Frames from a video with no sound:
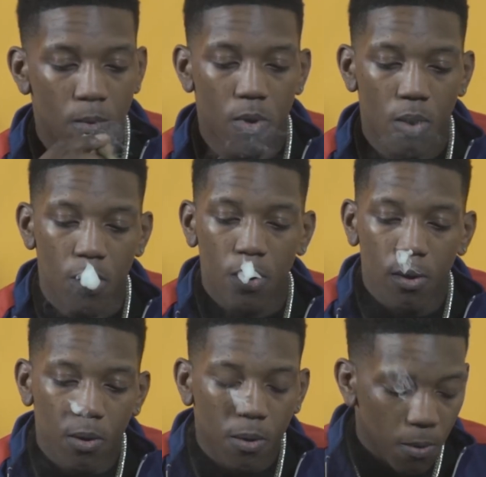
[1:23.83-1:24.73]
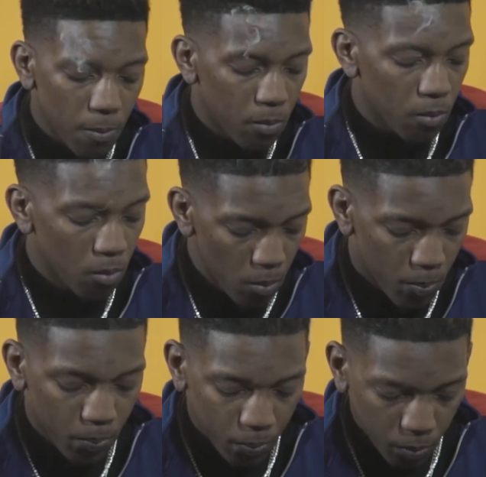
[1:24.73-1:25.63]
Like just like how long, how
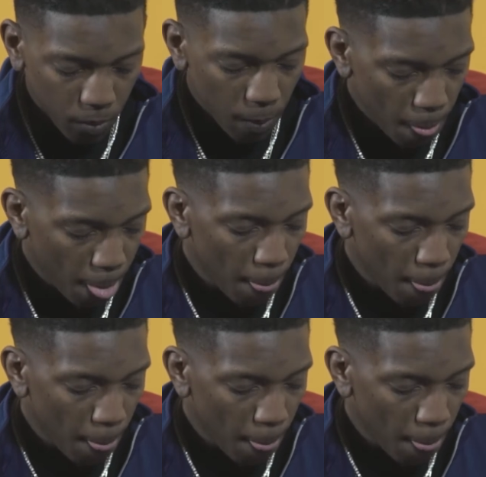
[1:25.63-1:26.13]
long, how long did